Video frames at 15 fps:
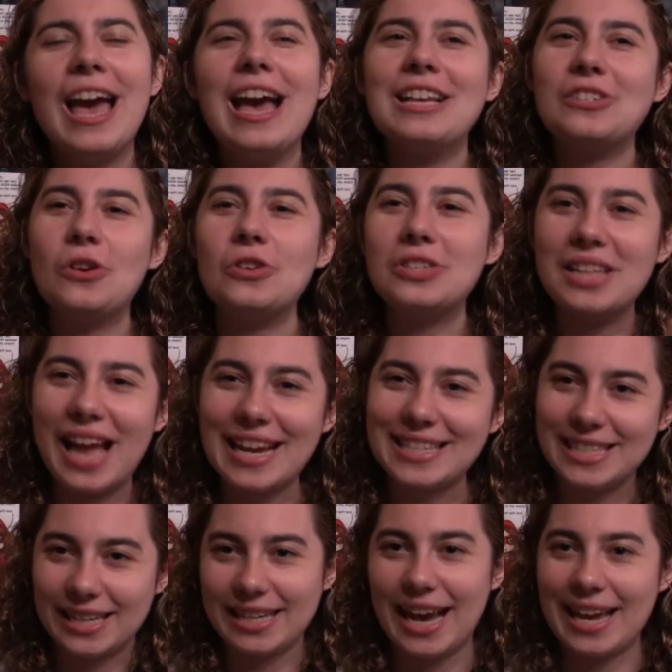So it was nice
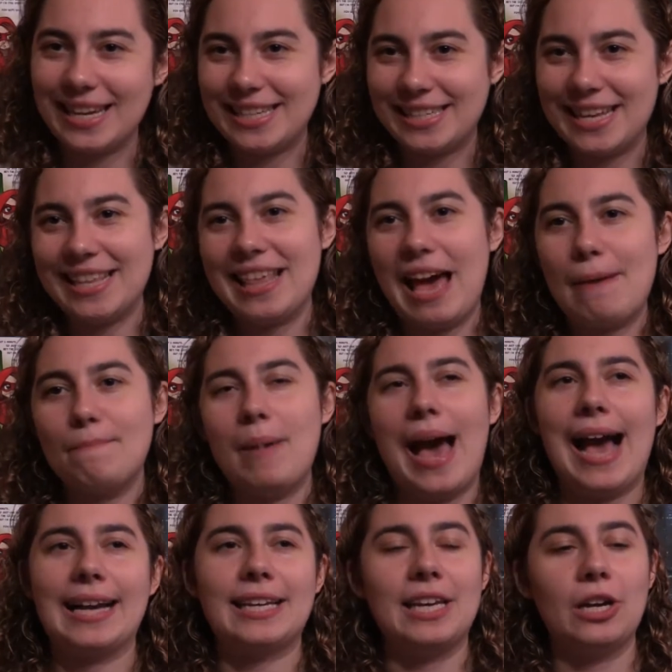to kind of see that
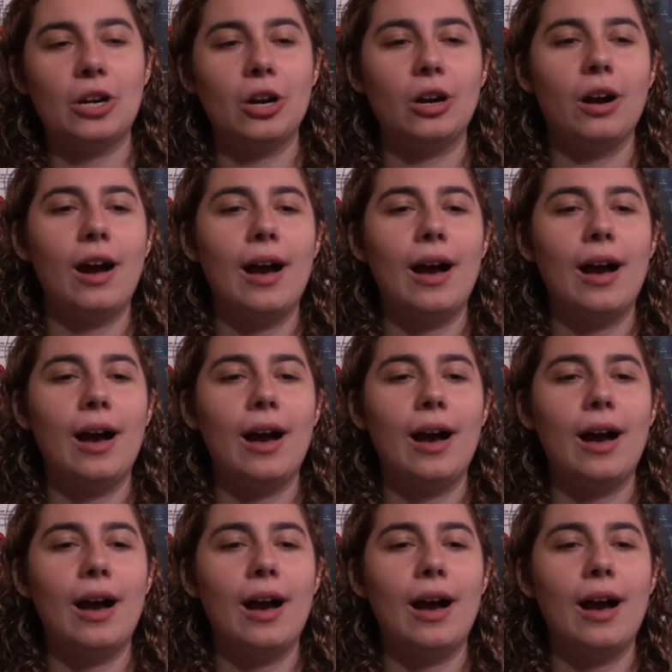back here.